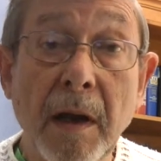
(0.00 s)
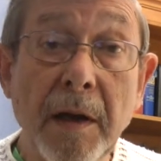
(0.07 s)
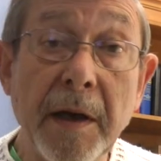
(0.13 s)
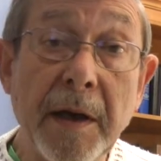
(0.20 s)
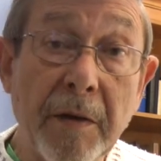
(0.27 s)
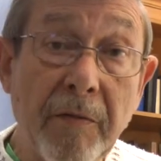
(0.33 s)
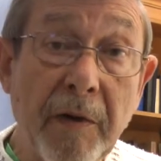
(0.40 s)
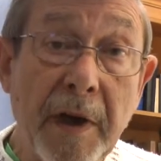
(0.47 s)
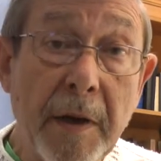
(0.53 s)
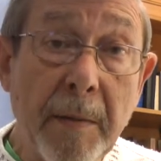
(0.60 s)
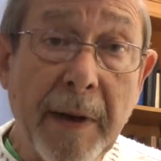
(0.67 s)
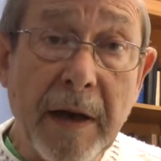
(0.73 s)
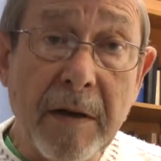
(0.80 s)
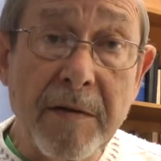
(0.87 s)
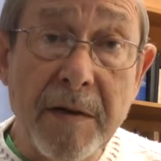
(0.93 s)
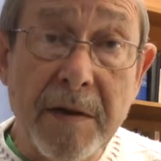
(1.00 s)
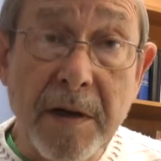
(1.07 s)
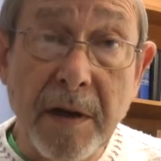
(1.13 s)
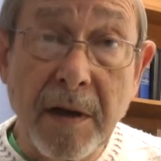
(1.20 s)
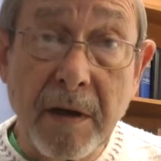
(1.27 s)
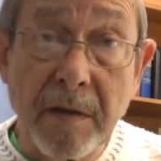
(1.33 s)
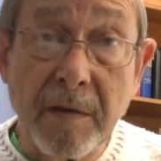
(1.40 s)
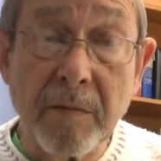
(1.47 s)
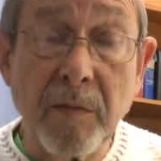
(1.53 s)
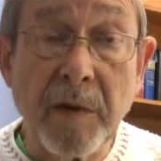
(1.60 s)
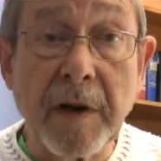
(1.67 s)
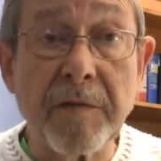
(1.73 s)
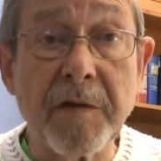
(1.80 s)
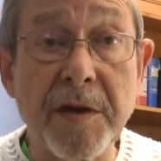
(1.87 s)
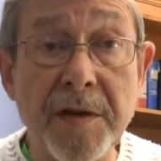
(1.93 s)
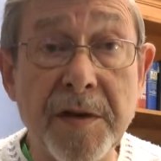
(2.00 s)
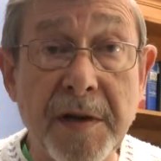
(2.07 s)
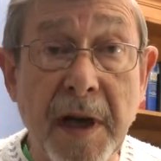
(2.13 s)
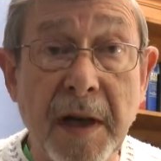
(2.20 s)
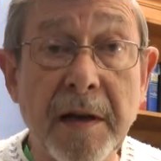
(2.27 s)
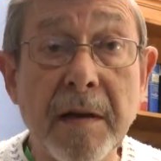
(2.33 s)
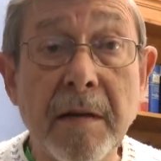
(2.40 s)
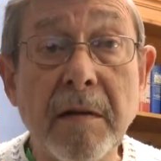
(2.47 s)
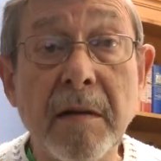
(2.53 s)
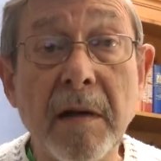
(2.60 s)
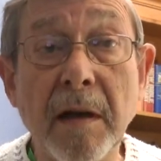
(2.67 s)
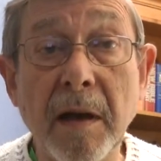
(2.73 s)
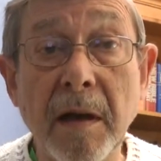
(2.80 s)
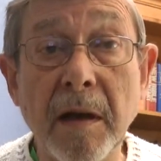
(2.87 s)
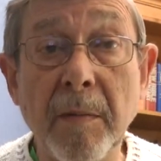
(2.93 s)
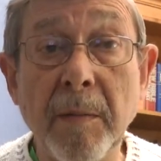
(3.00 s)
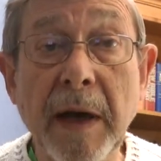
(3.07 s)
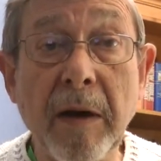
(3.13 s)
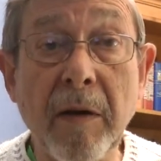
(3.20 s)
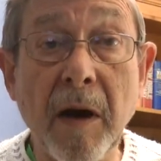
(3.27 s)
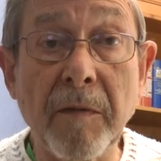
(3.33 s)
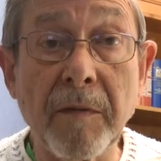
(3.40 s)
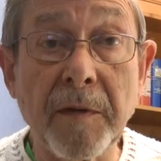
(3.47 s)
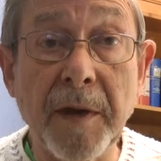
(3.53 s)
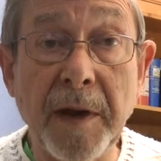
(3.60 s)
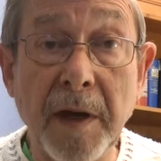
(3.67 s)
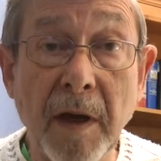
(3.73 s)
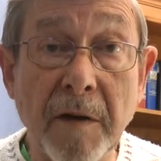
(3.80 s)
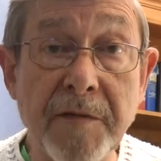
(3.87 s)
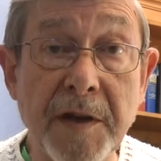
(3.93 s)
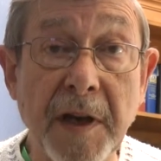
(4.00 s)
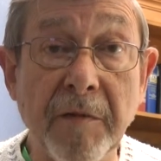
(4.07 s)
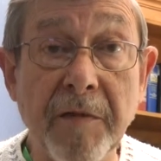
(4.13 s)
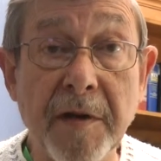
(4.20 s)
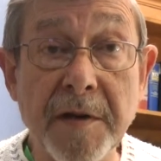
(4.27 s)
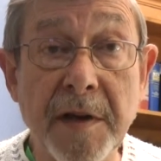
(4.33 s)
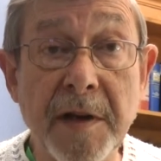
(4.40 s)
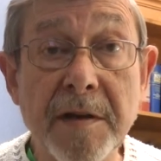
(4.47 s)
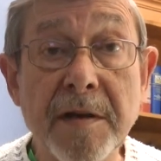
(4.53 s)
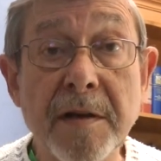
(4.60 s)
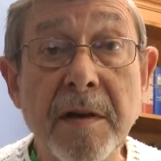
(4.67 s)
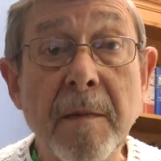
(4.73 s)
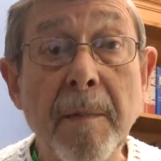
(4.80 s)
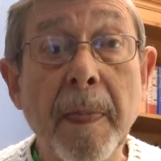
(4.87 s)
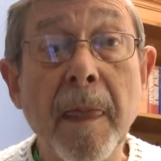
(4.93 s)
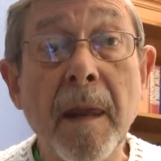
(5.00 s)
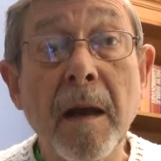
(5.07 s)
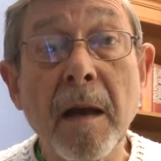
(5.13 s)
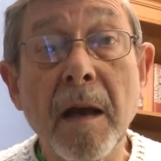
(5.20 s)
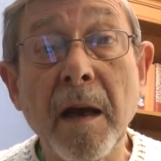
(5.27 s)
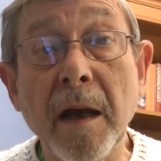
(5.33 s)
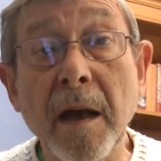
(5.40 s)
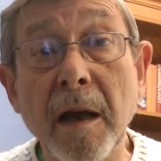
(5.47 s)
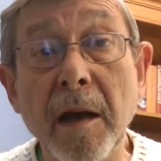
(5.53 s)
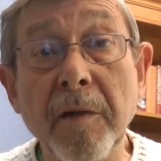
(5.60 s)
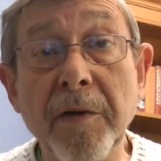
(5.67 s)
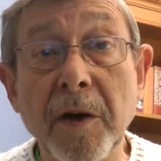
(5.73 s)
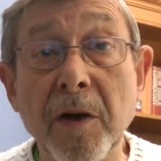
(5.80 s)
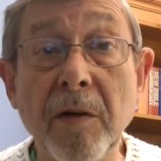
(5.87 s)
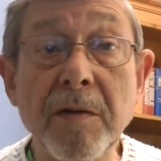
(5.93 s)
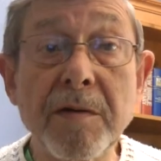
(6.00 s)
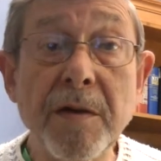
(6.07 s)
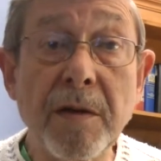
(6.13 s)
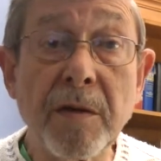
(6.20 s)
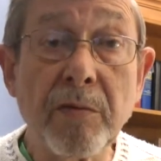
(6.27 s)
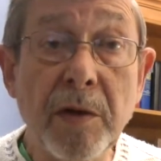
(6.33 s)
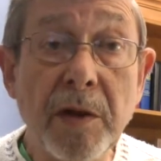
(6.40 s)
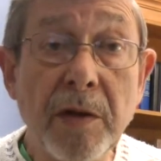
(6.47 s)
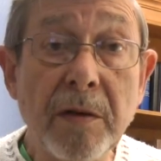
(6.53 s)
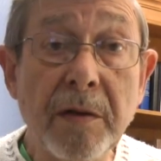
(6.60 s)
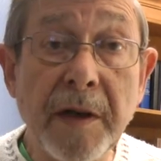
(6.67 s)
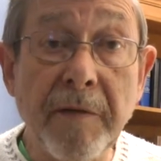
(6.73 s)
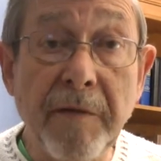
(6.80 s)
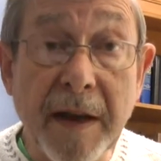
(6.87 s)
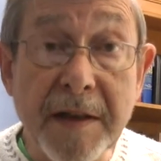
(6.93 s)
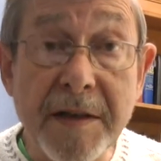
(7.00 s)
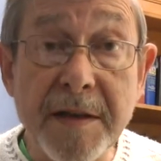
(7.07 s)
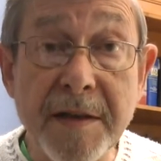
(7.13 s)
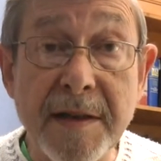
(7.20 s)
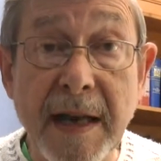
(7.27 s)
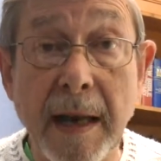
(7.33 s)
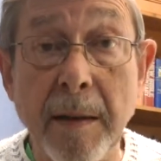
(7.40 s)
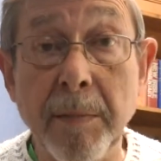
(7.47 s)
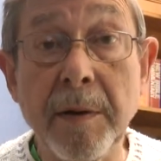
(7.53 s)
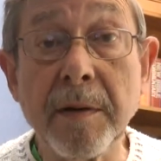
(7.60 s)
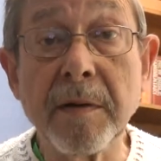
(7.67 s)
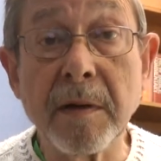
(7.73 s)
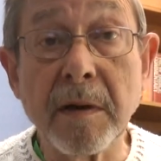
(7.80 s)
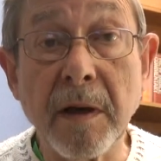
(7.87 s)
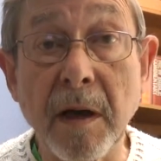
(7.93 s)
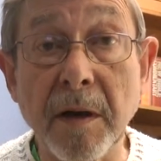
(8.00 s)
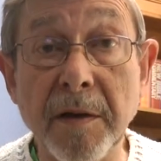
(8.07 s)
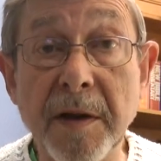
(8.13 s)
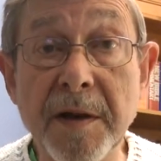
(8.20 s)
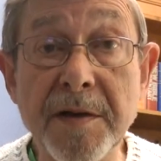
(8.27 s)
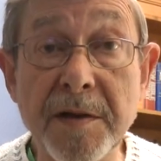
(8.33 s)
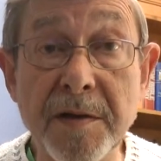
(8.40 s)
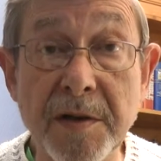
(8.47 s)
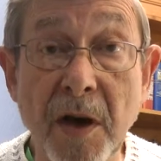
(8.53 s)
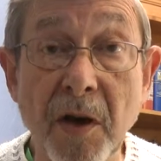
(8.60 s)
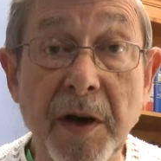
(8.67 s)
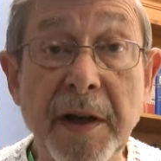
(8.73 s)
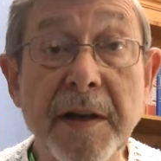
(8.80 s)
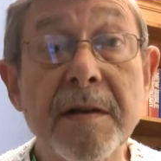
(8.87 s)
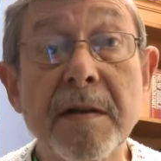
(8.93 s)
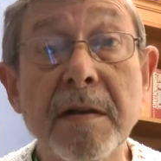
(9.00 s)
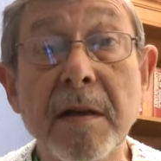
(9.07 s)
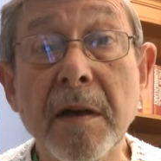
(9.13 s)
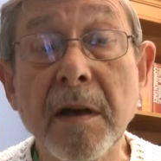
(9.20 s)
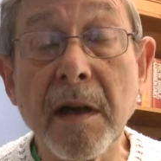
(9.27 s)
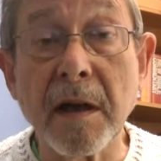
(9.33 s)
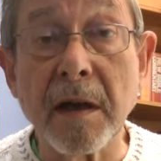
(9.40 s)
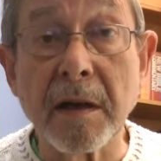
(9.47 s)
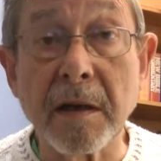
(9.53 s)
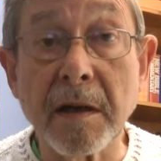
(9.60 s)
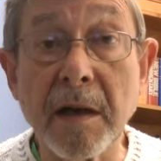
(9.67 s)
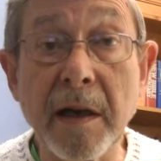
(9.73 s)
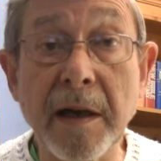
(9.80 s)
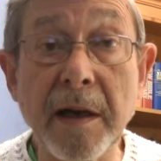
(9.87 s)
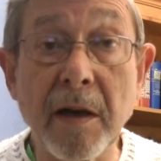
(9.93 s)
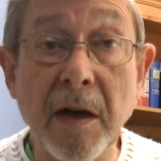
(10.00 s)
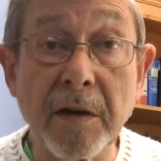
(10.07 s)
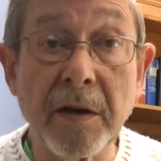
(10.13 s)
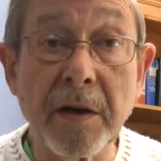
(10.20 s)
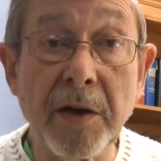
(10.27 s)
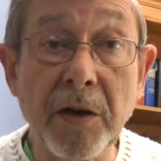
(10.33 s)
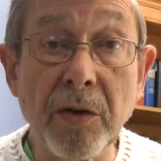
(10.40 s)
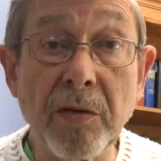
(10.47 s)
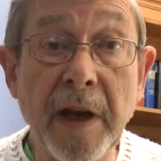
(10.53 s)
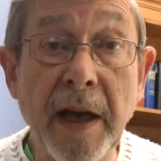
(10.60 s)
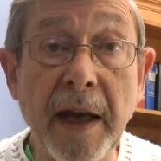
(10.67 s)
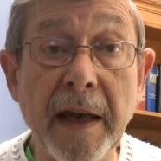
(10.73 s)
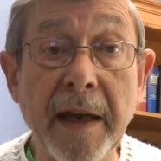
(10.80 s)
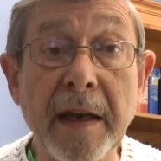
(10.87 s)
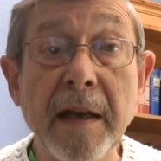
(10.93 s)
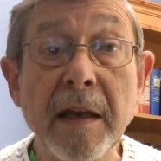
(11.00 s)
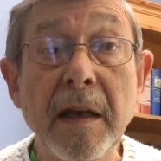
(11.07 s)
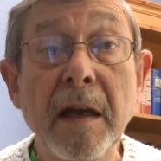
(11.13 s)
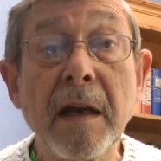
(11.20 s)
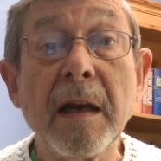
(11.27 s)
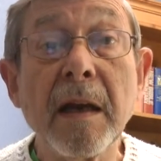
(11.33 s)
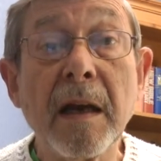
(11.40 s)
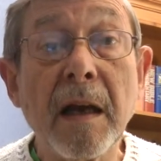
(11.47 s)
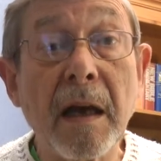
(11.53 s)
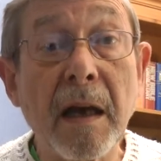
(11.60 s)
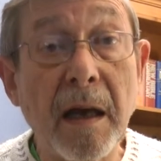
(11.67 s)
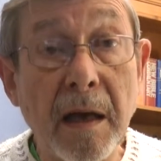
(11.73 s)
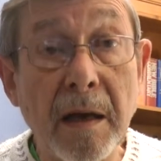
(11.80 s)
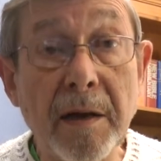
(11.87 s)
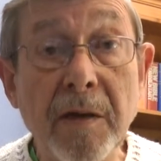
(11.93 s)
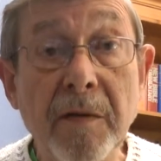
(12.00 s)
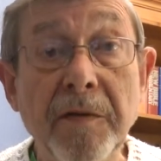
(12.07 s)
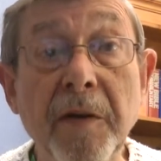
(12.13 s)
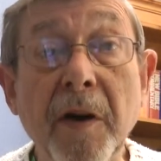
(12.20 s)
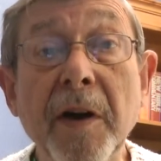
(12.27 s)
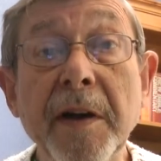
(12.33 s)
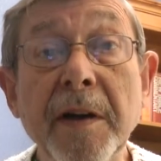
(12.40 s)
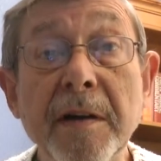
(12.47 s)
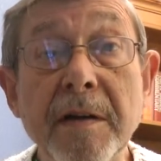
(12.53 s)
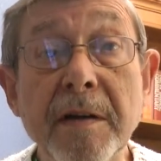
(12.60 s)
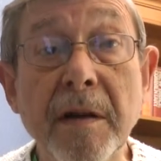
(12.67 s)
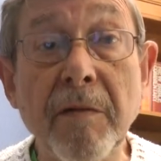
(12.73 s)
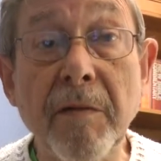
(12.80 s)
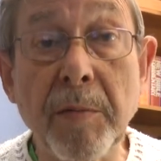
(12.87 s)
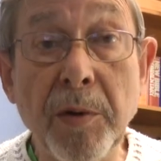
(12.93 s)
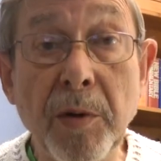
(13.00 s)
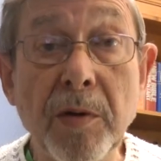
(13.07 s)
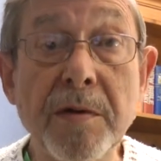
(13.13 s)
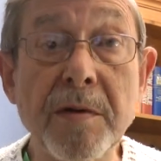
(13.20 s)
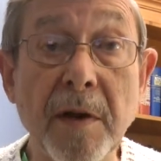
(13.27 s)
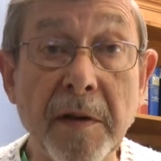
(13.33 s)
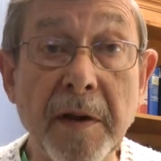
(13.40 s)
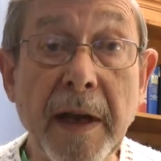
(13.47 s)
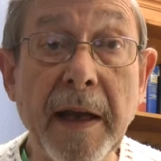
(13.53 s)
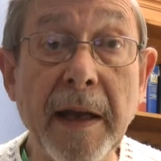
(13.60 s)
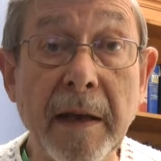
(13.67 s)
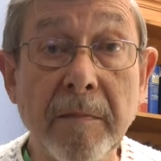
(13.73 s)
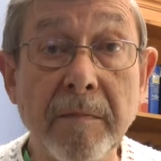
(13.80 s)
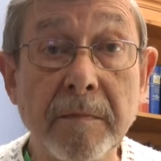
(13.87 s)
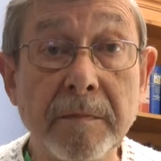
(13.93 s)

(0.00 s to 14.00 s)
You can read about what I've just said about the Ofsted visits. If you go into the World Events tab on this site and click on UK, you'll find a report on there.